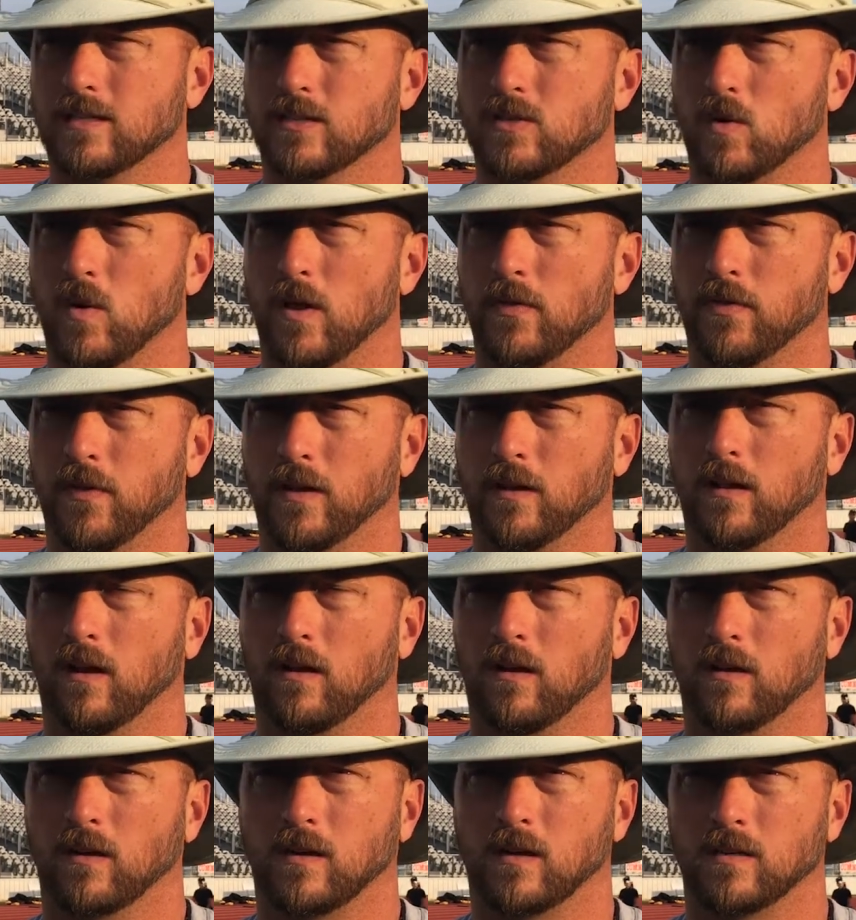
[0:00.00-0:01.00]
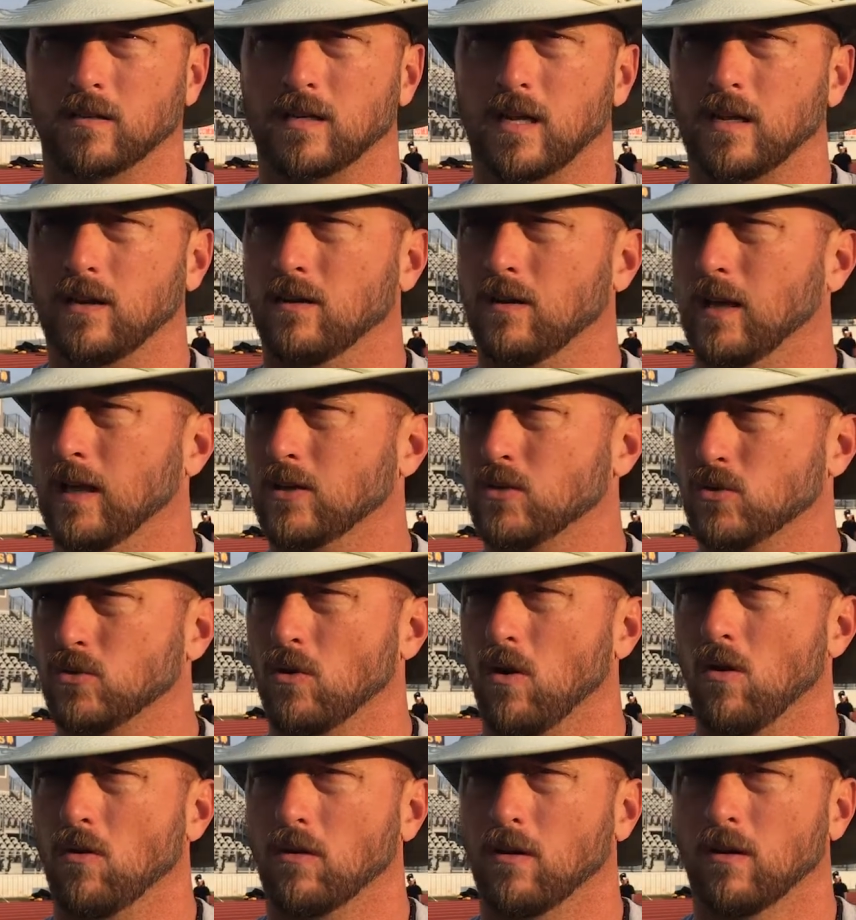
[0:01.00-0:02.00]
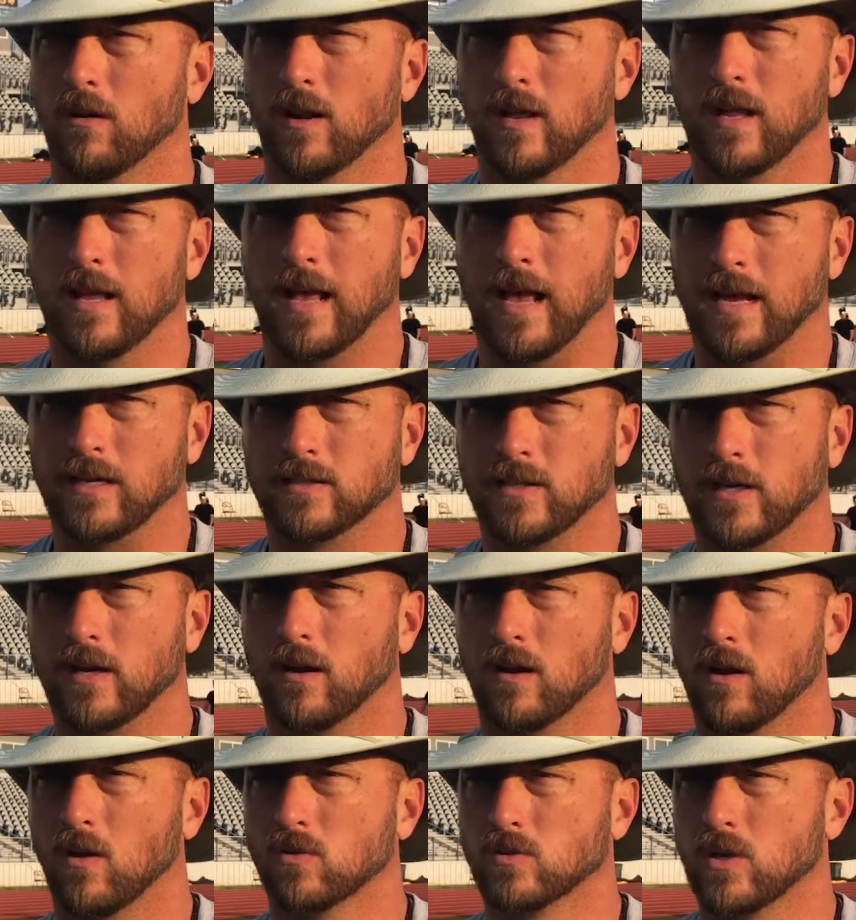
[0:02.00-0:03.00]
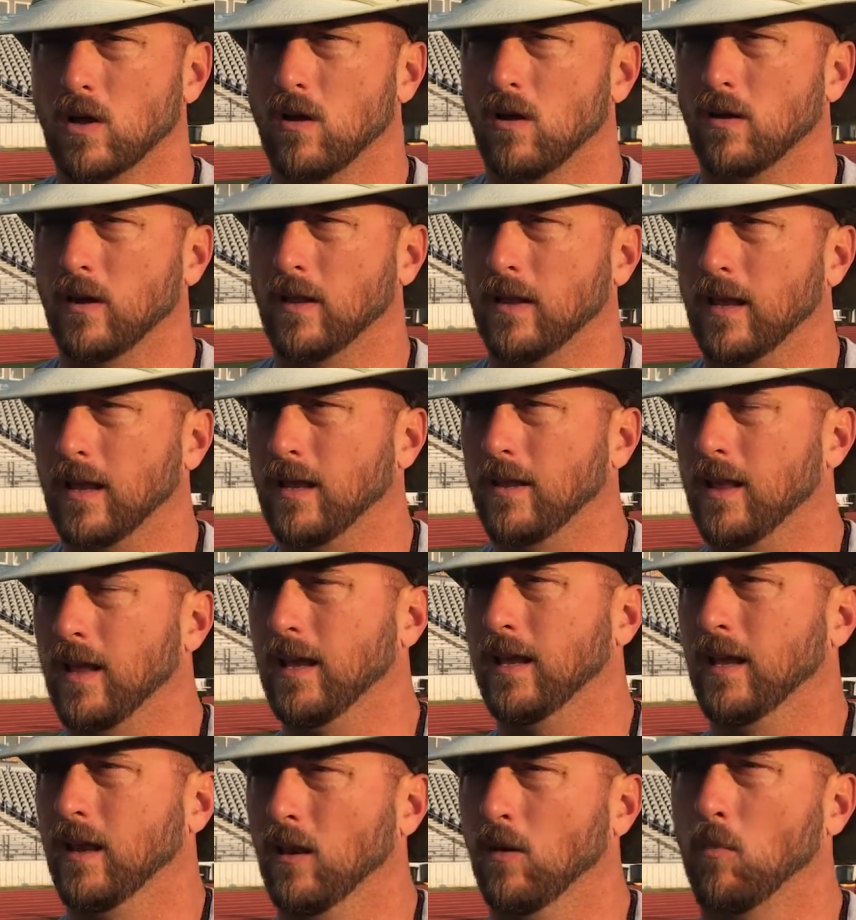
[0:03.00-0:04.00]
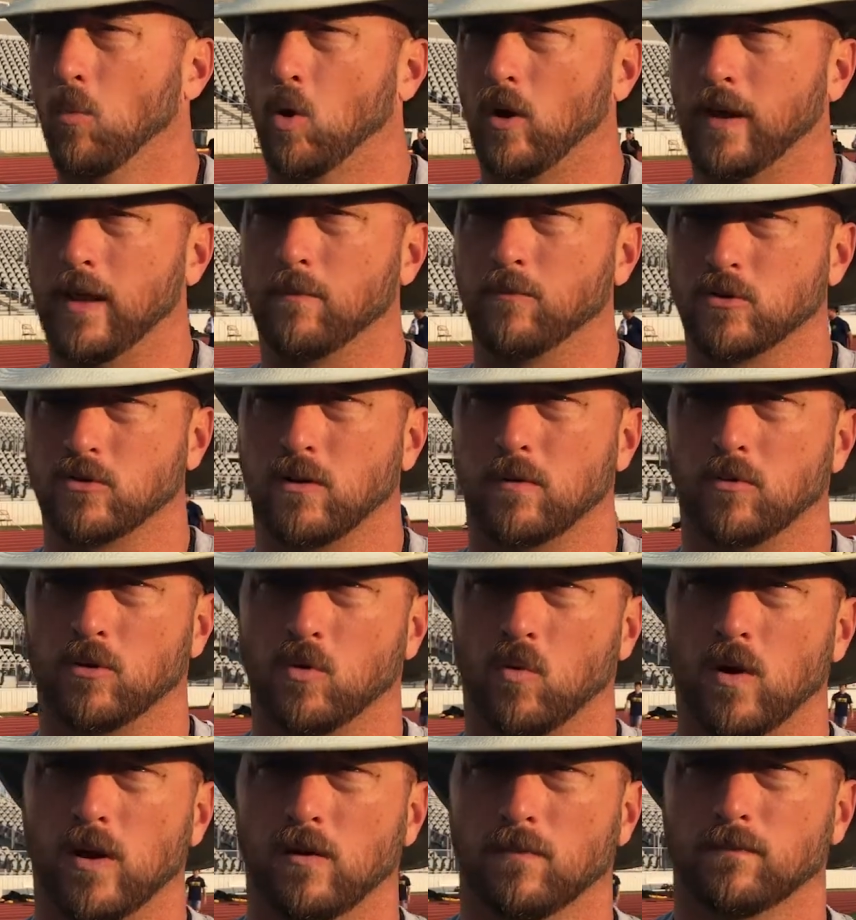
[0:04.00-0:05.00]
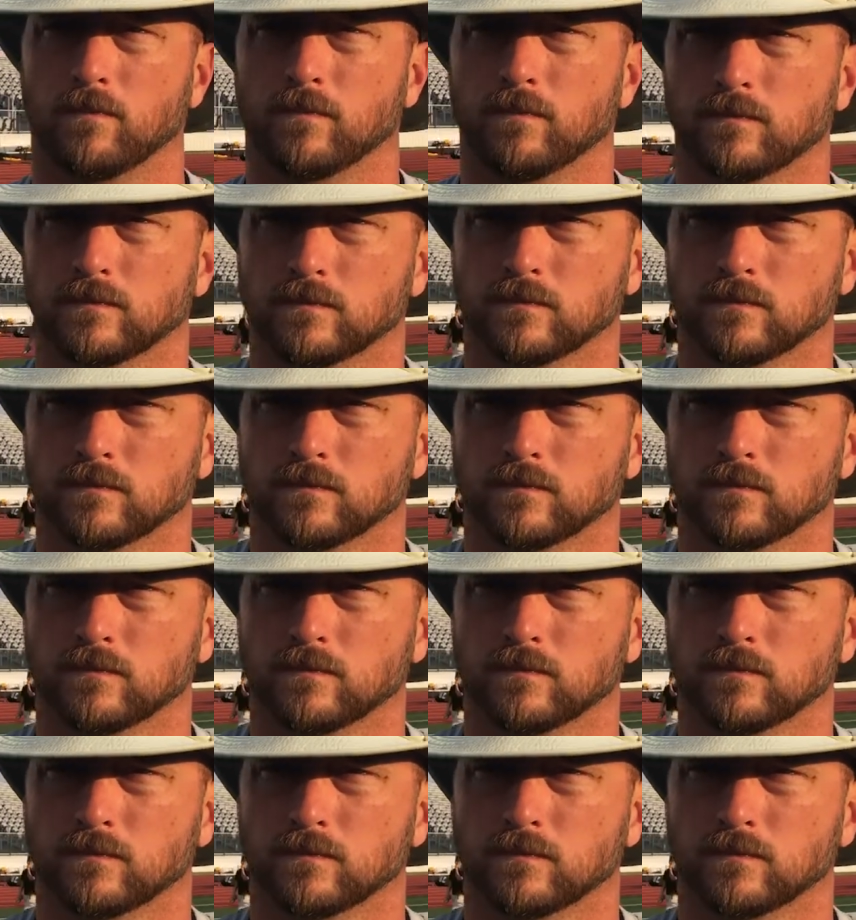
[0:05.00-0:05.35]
And so I think they're going to continue to get stronger as the year goes on and they get a little more chemistry between them.